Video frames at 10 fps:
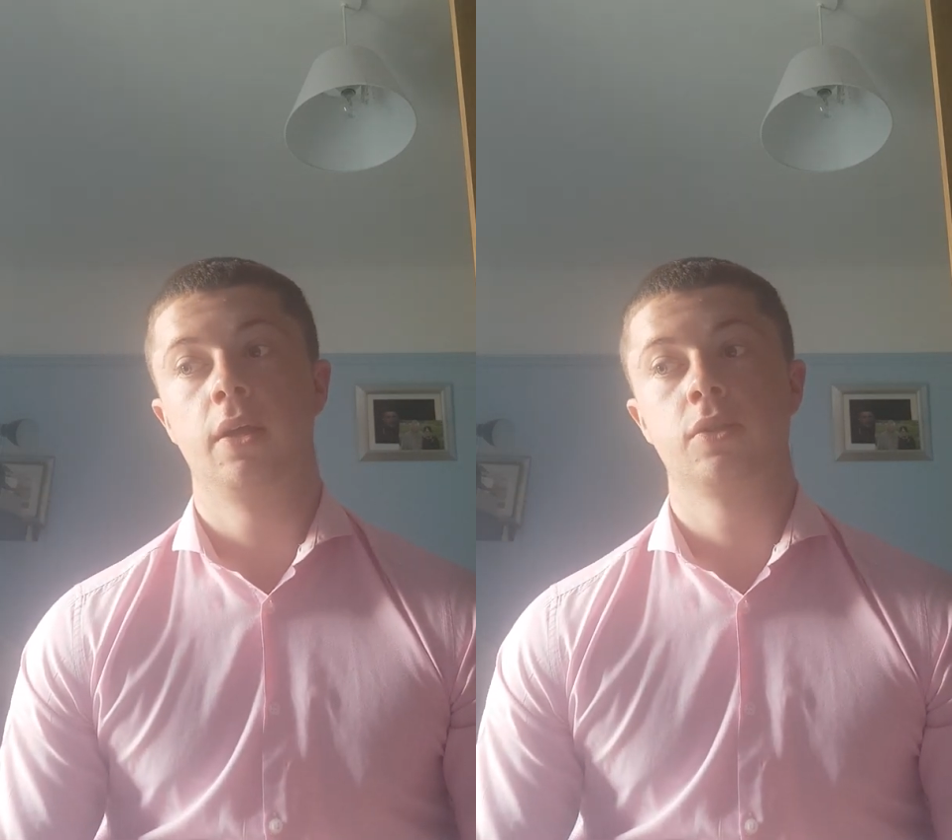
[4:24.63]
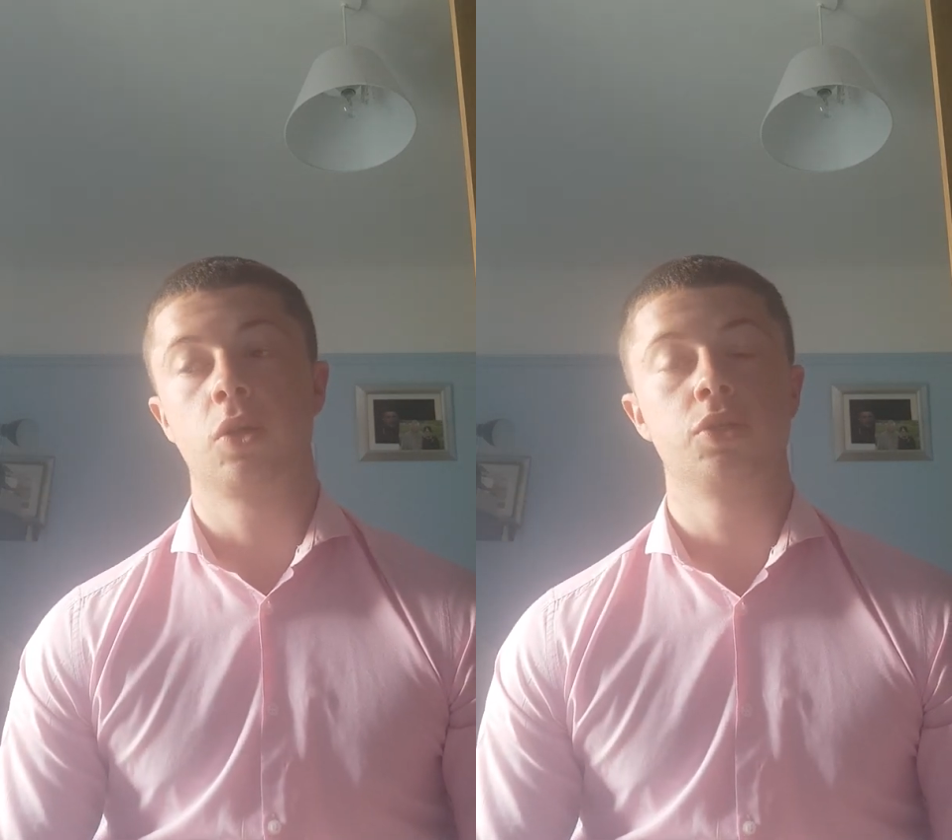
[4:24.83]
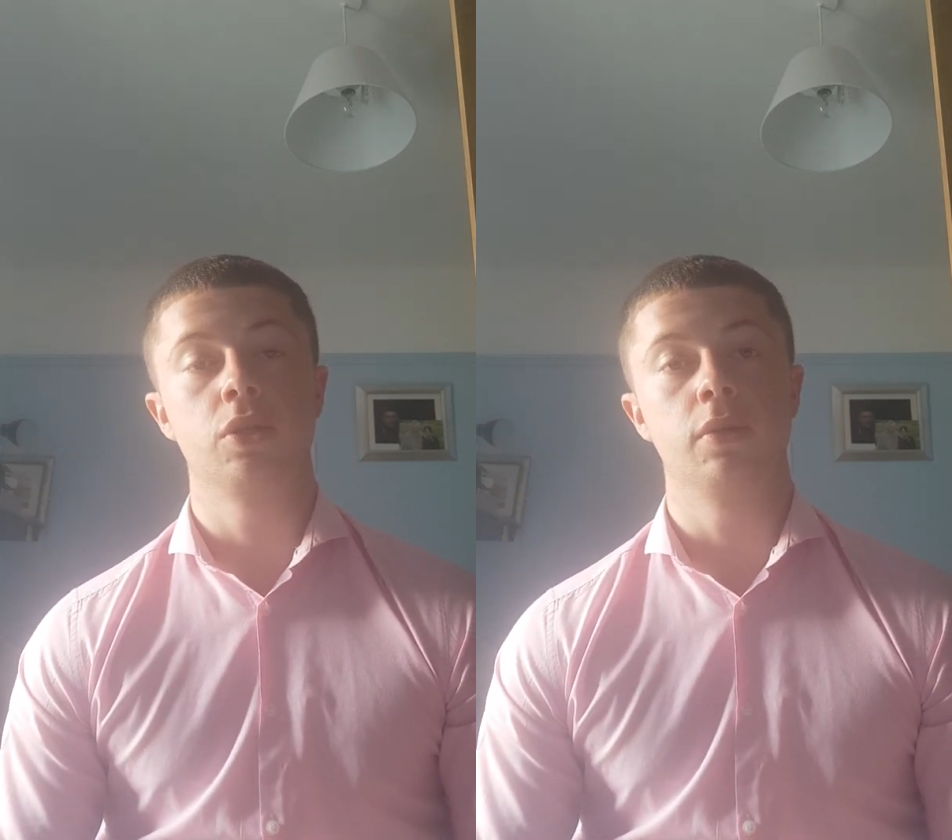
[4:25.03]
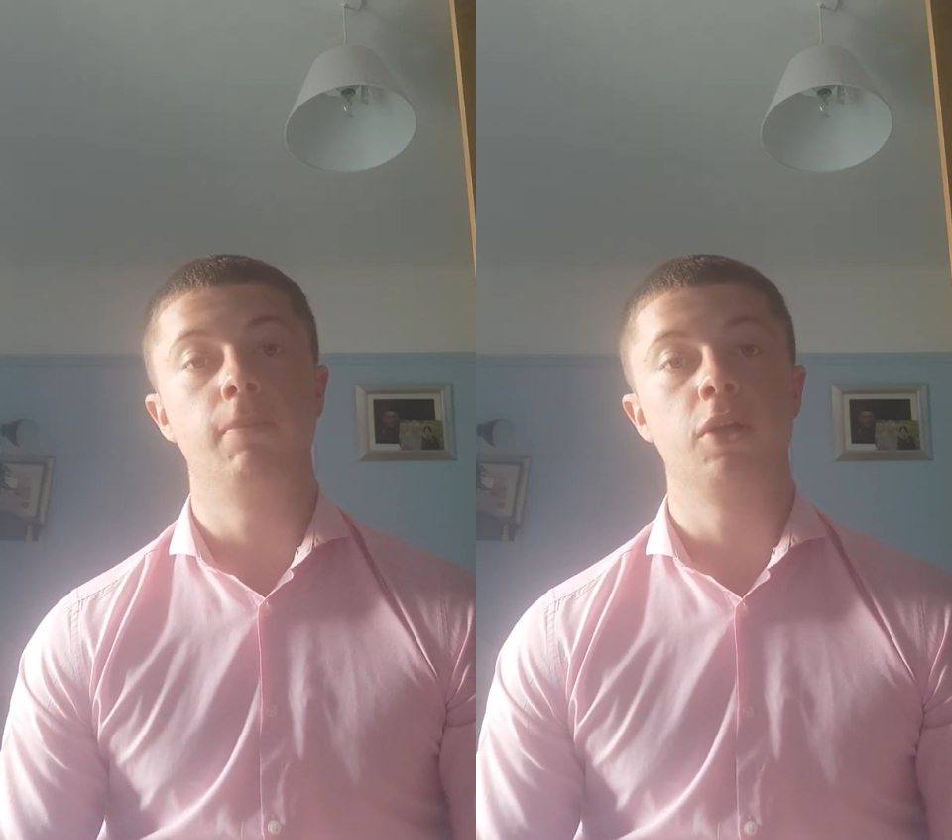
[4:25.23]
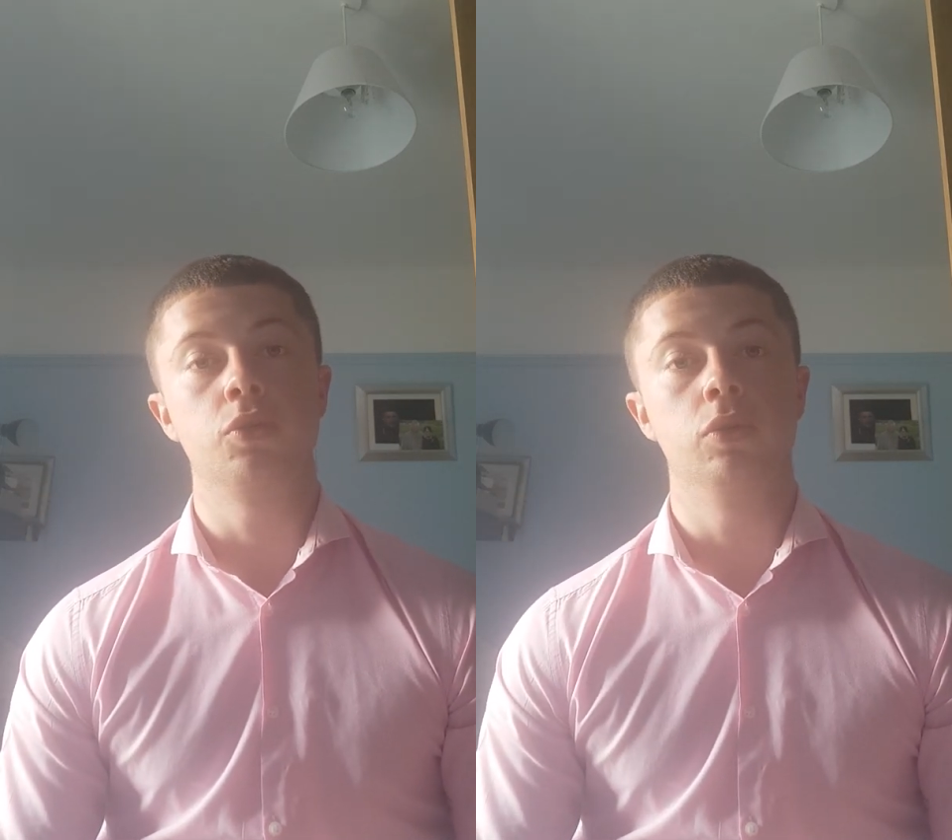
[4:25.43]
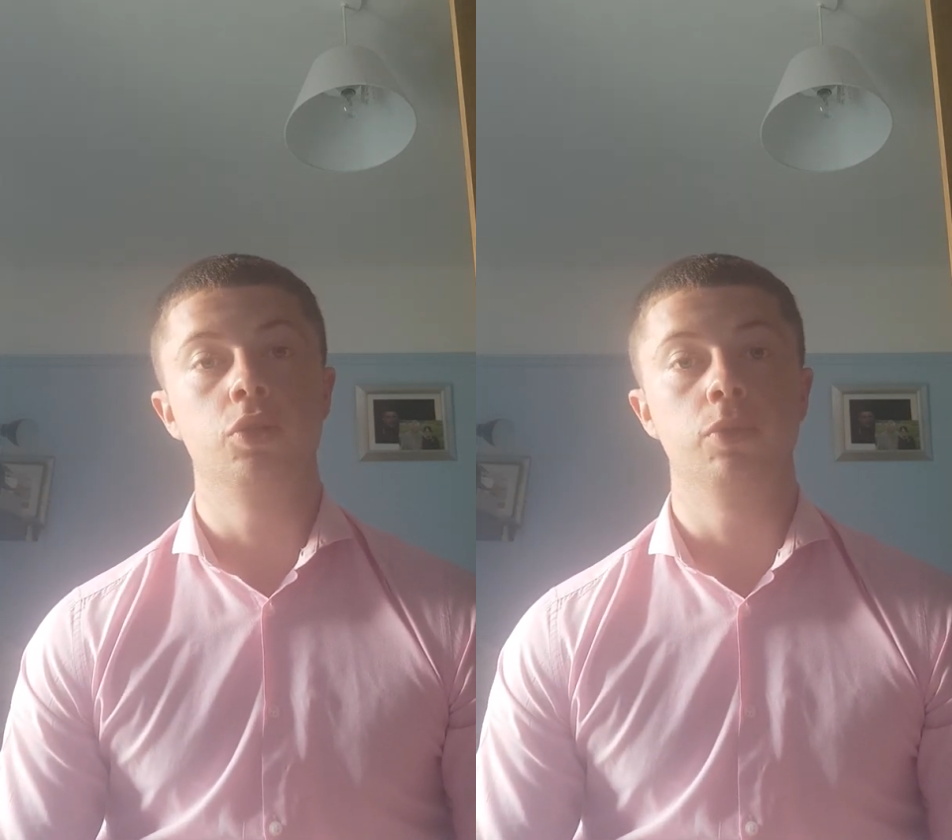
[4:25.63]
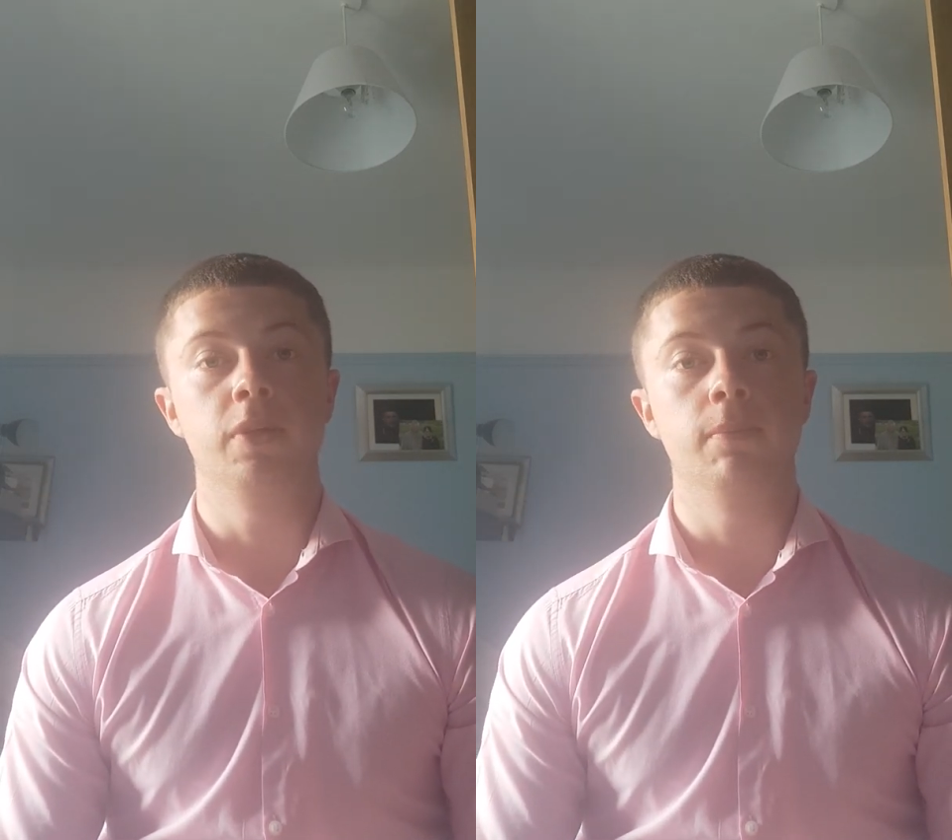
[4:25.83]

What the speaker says: such a module should be